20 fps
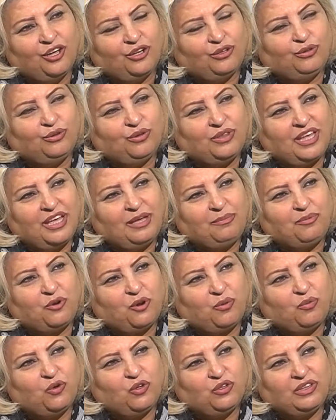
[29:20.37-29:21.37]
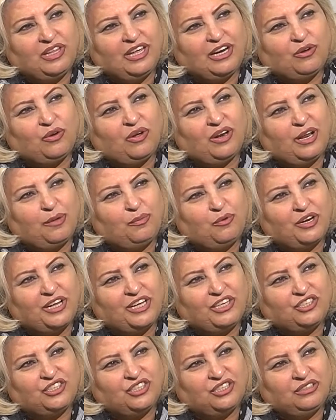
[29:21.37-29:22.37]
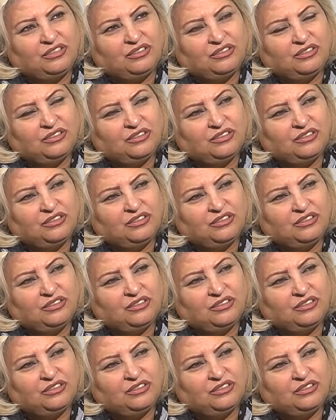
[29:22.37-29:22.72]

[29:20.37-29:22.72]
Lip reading: Do they promote their collaboration?